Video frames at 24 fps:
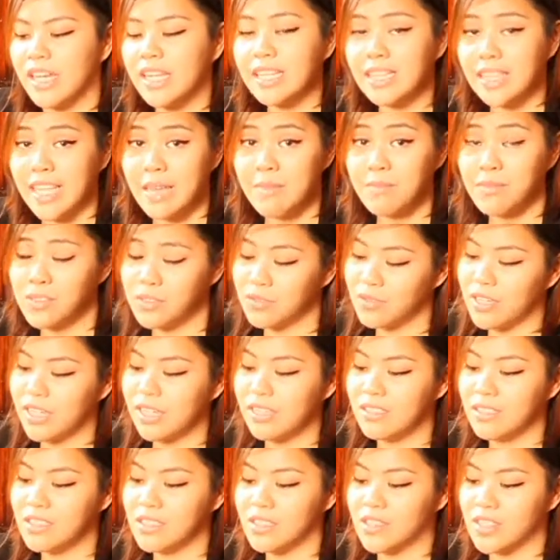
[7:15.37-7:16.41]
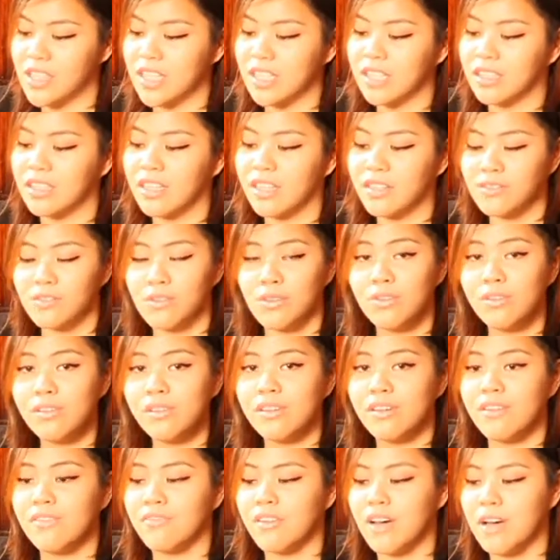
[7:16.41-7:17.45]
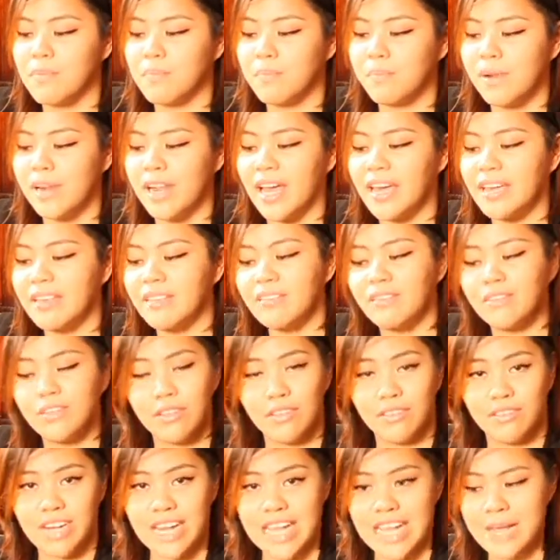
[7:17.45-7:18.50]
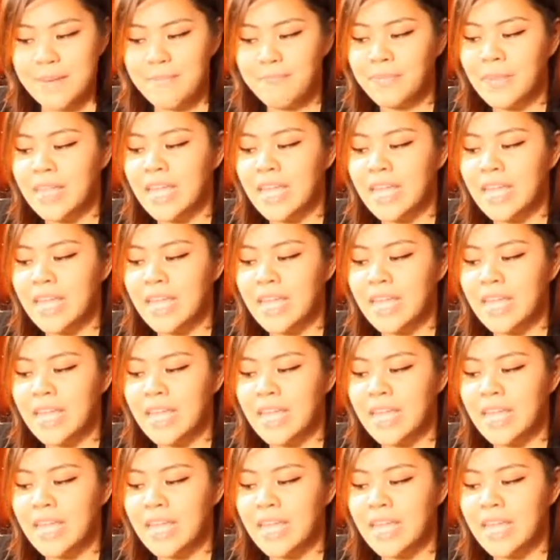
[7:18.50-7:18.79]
attempts to illustrate the role of applied theory